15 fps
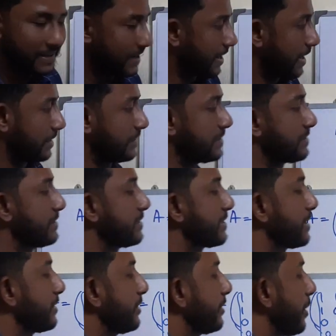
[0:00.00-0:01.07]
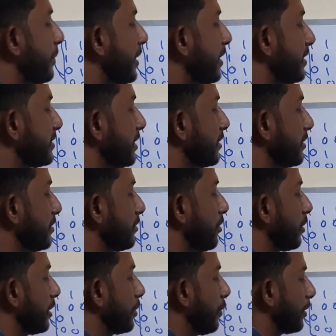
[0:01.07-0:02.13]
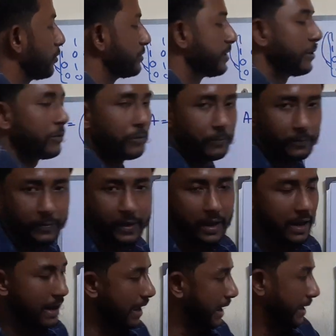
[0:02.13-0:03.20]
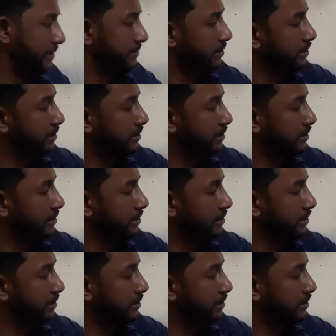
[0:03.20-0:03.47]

and this determinant is not equal to 0, as